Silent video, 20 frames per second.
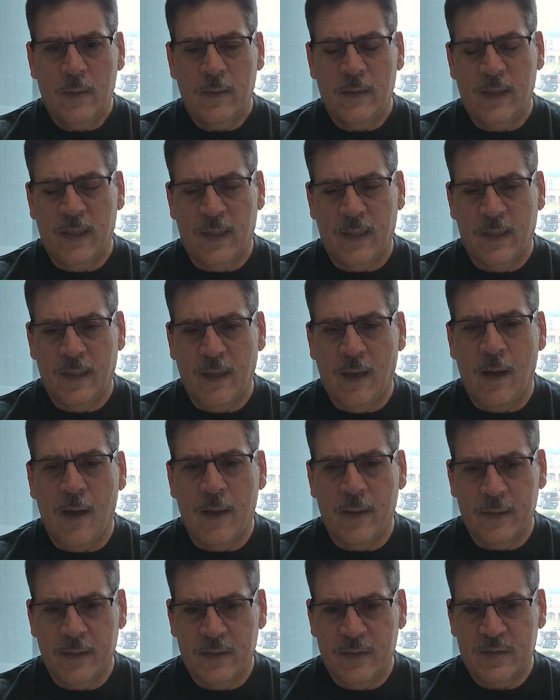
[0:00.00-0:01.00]
that
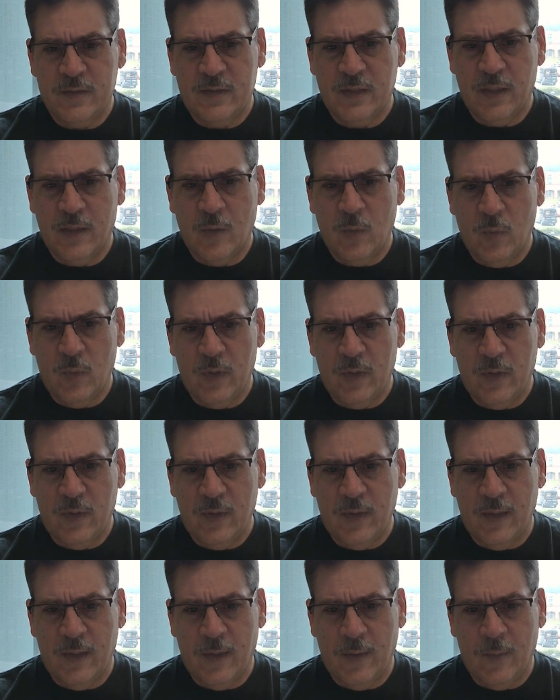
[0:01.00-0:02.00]
God is there
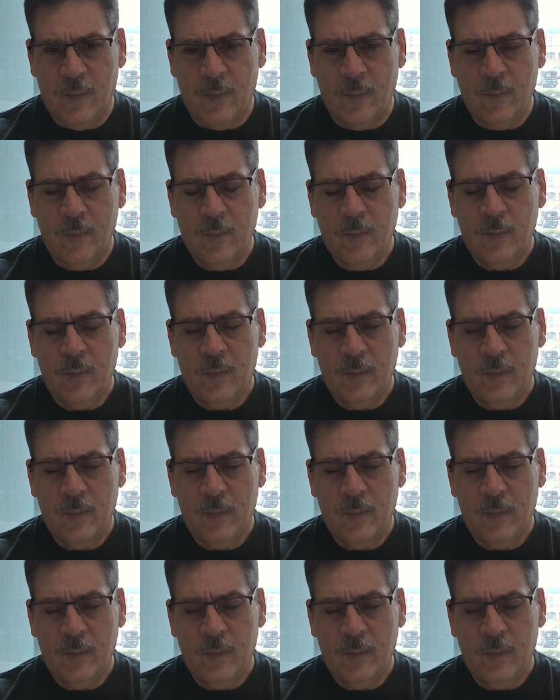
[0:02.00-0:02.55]
with them